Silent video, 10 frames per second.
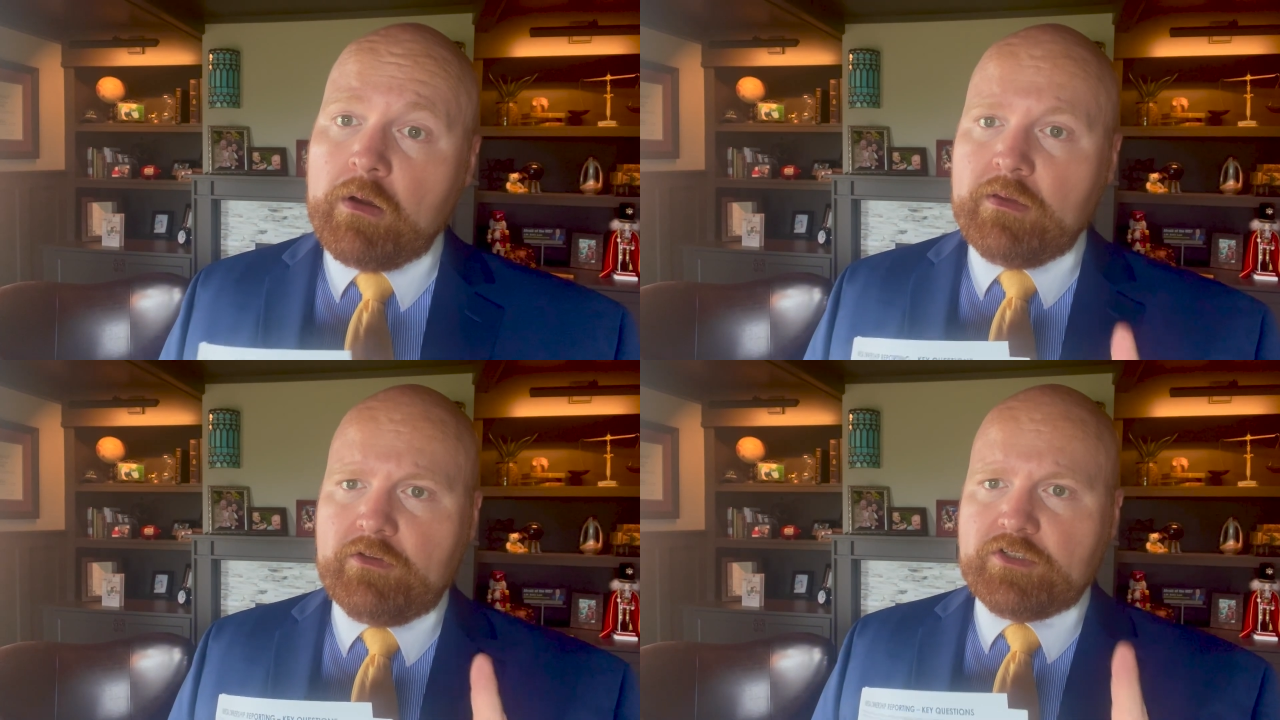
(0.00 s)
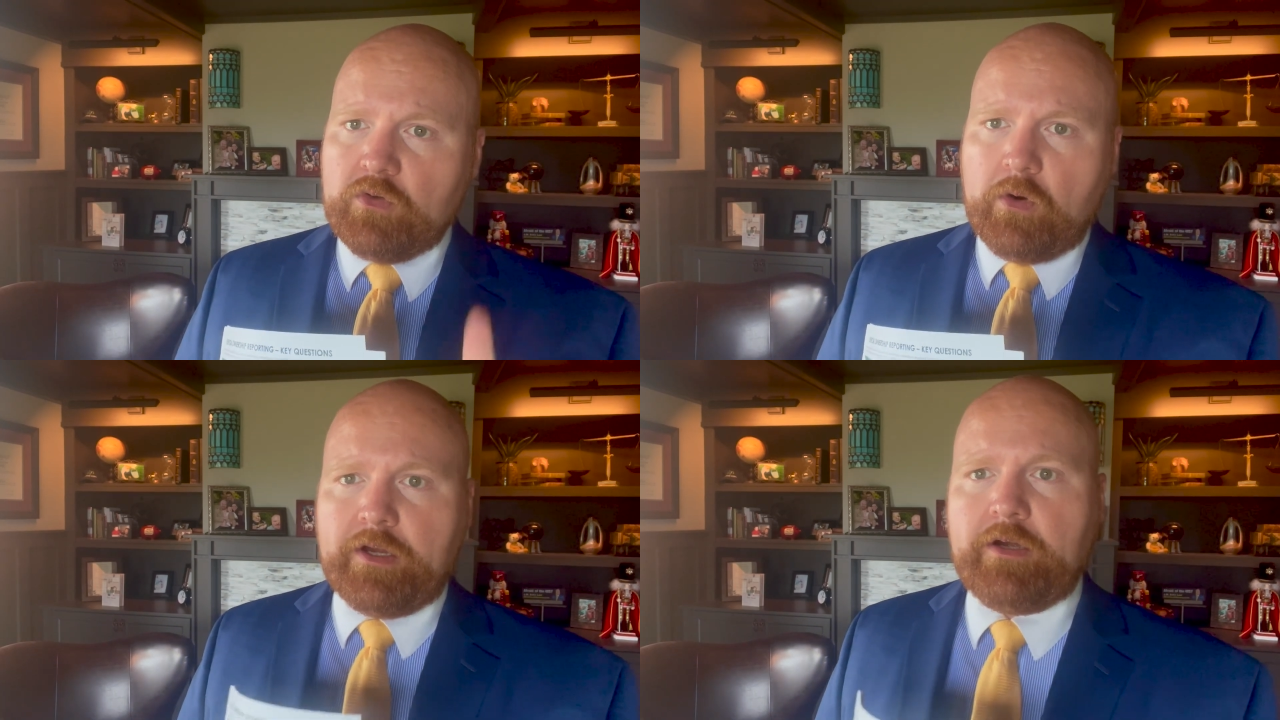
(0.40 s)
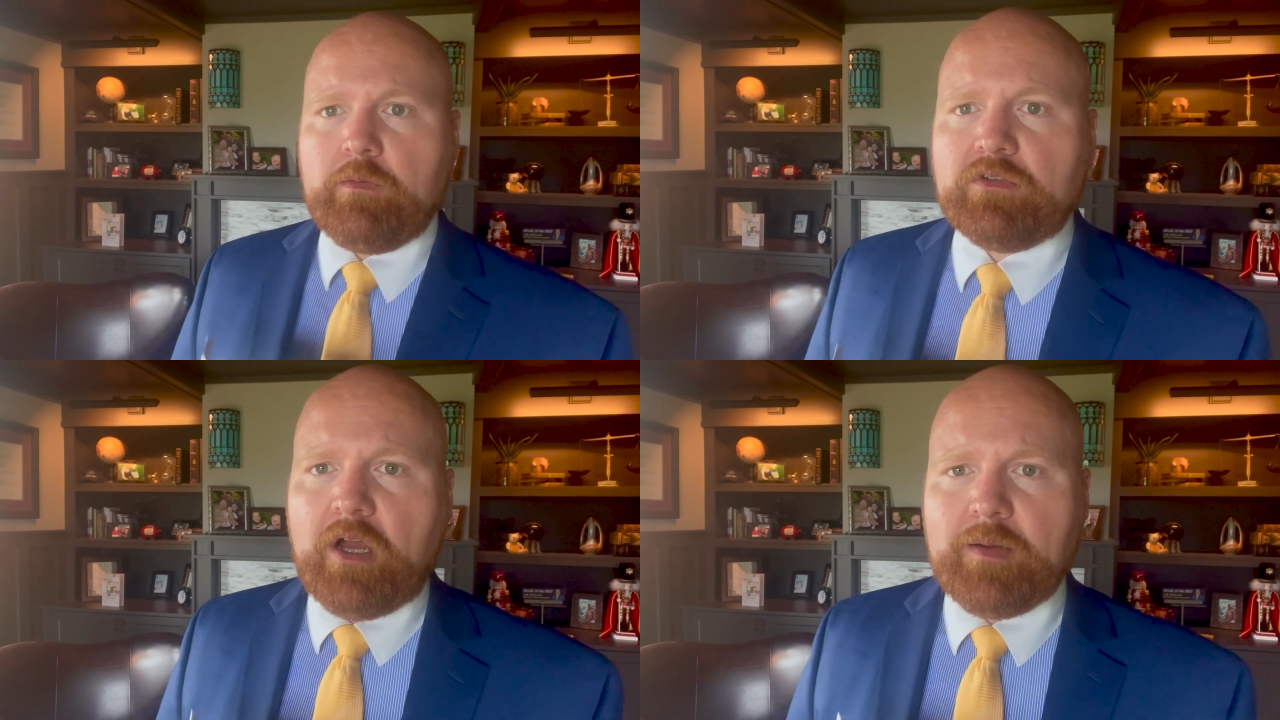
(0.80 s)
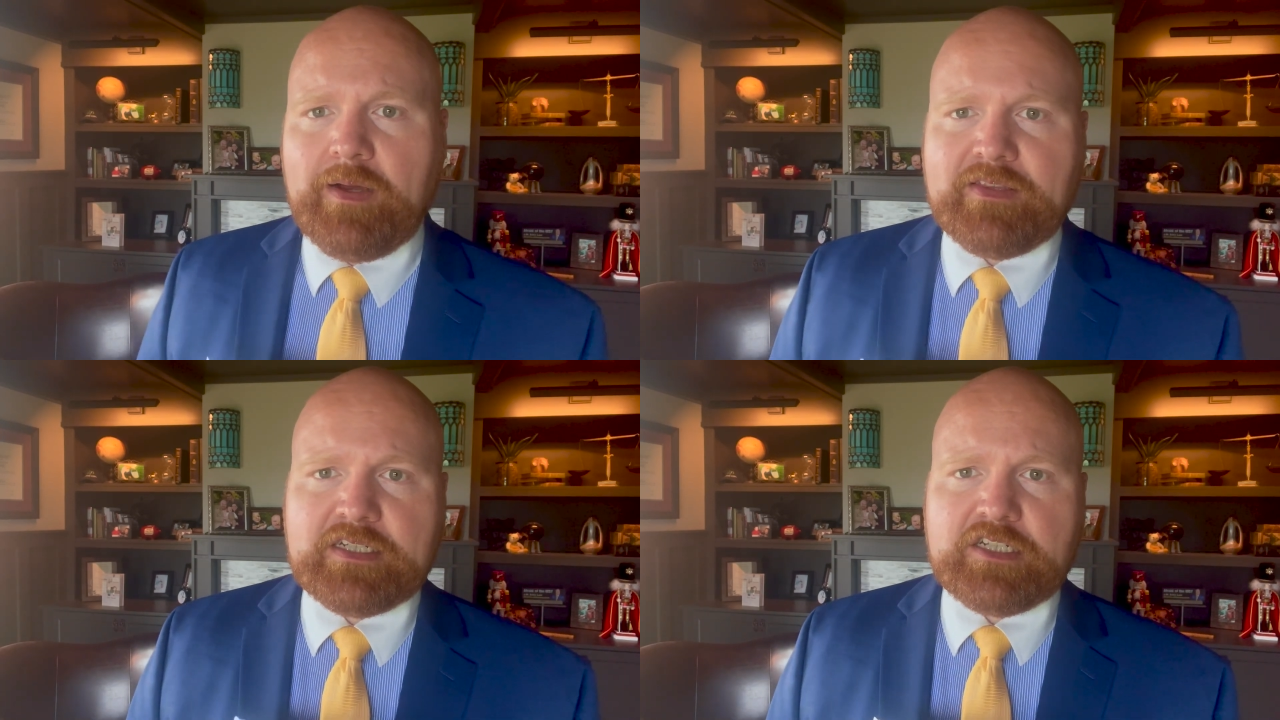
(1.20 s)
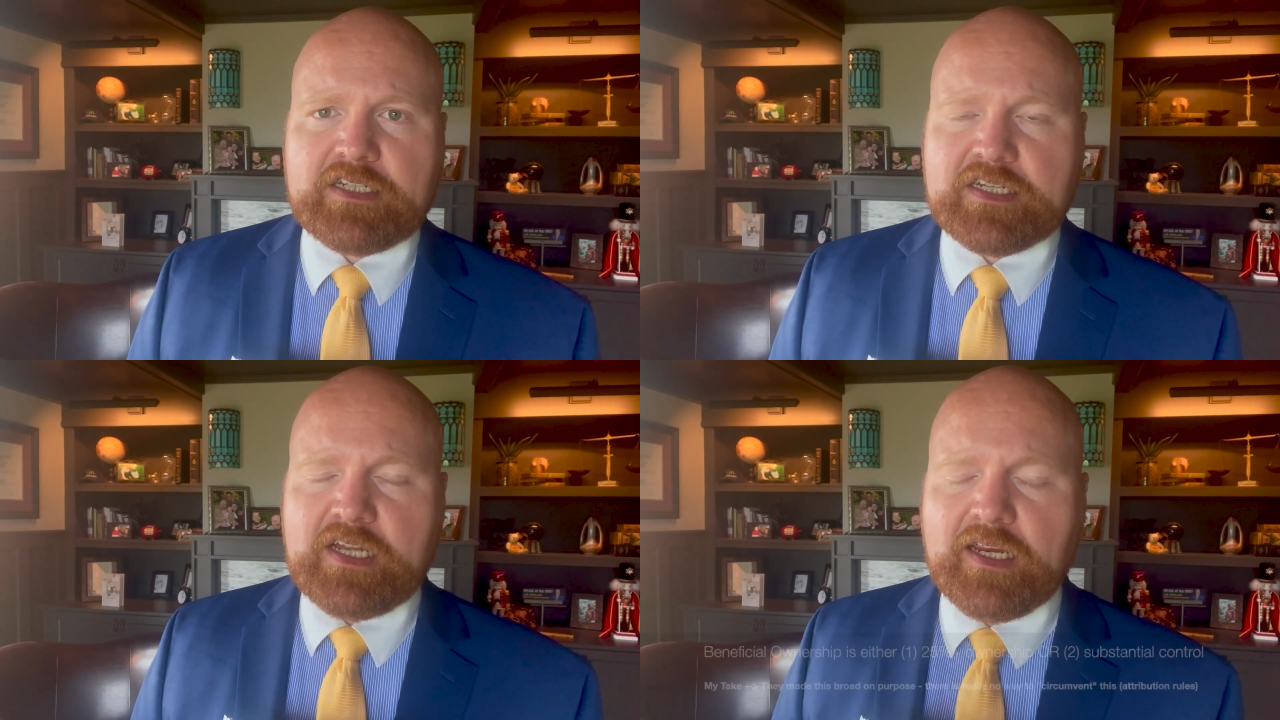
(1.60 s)
there's an or here, we'll talk about this in just
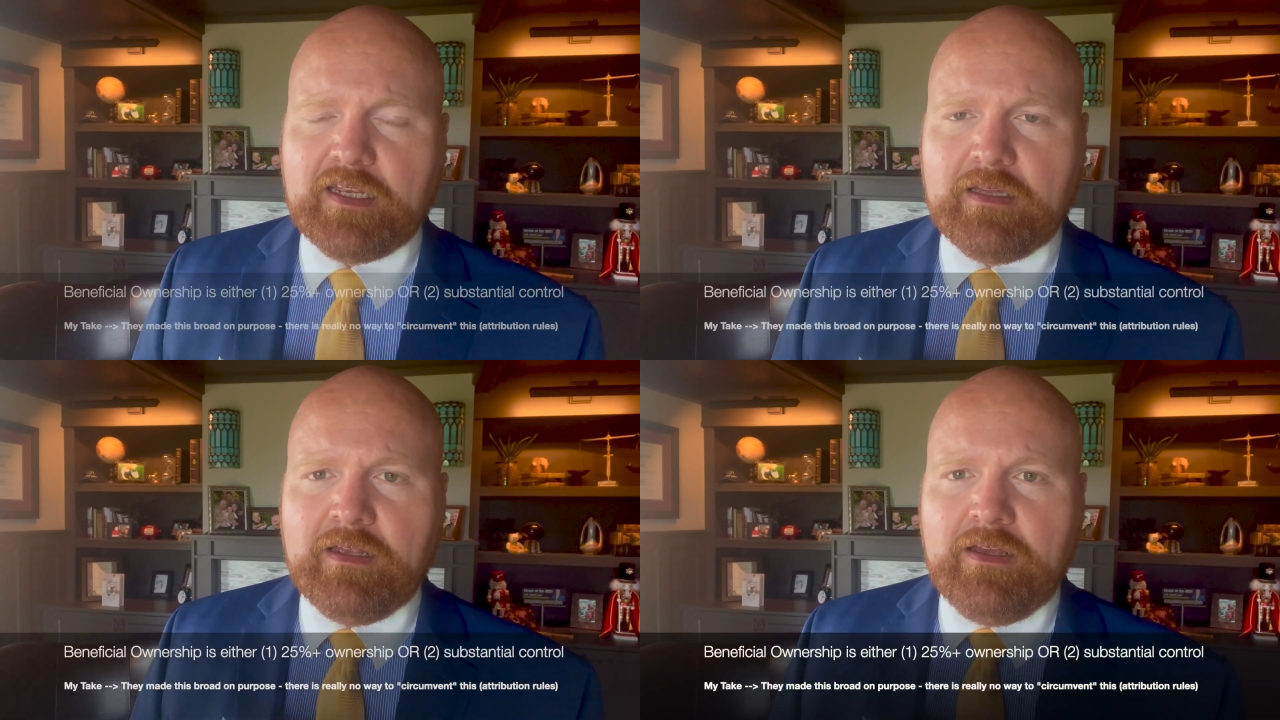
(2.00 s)
a second,